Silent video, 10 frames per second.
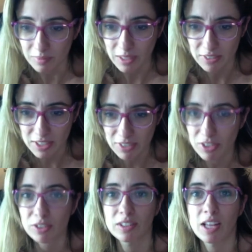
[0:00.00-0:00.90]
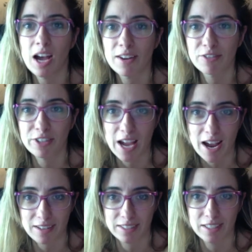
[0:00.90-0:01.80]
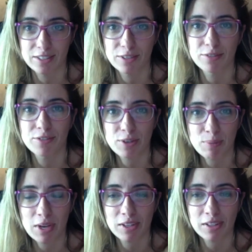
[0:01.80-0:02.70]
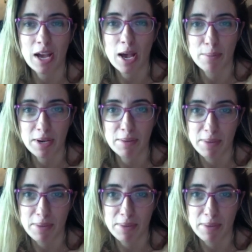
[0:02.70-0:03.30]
Never live reacted to female MMA.